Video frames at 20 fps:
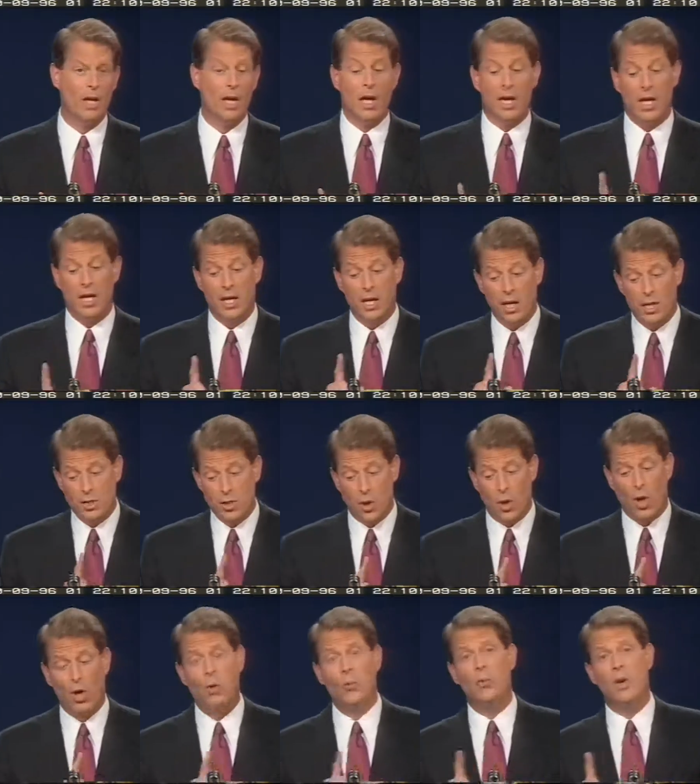He has
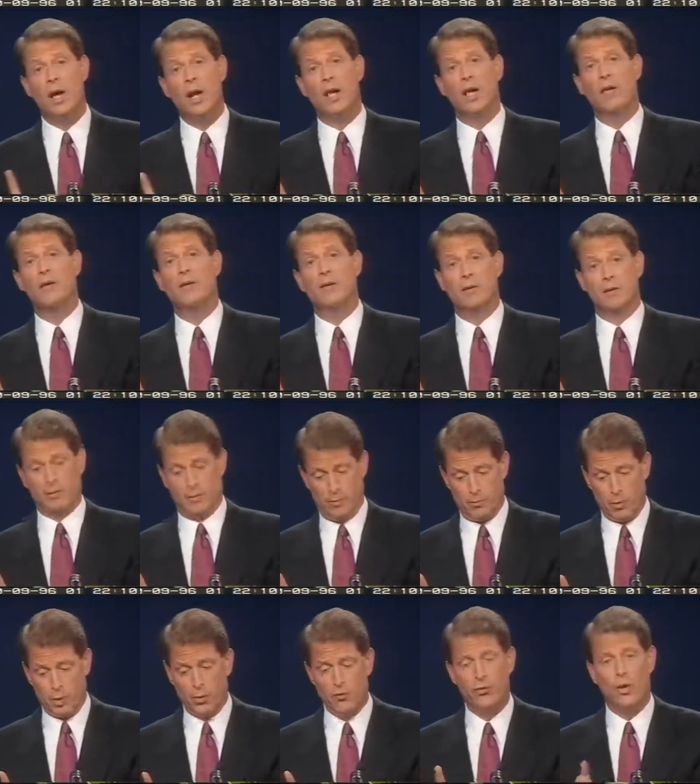already
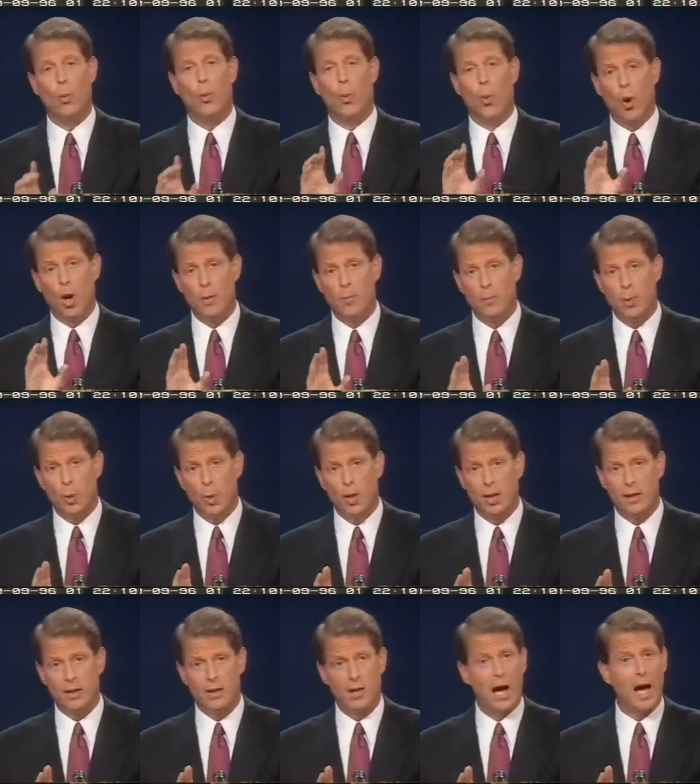moved
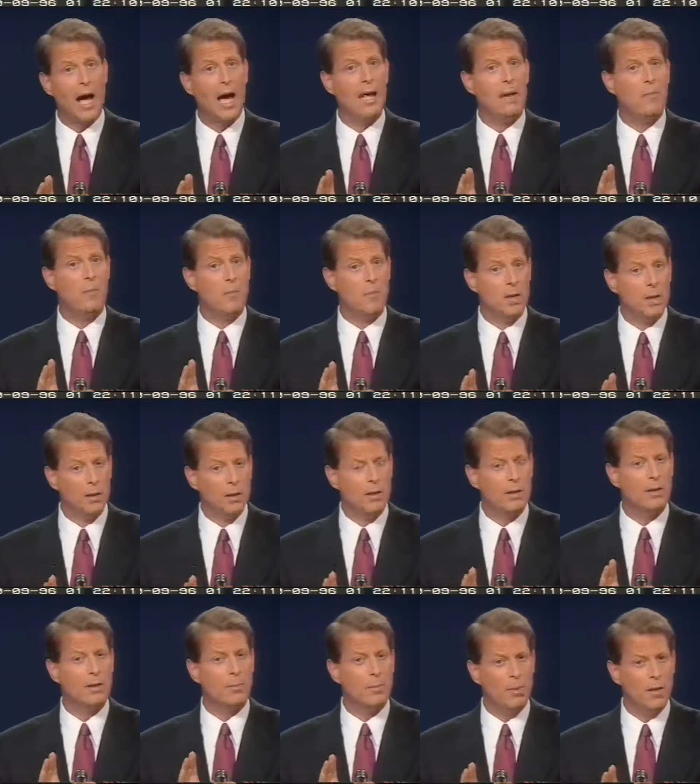1.9
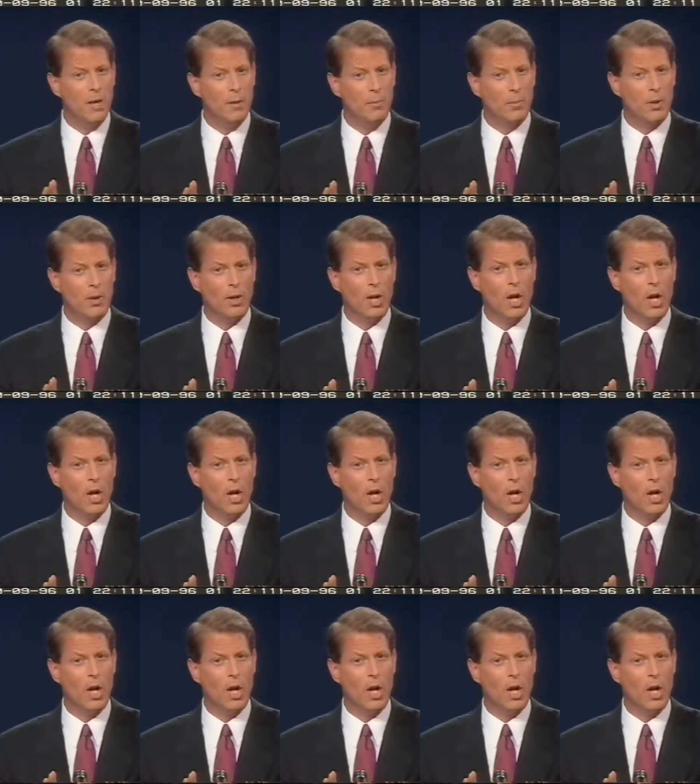million people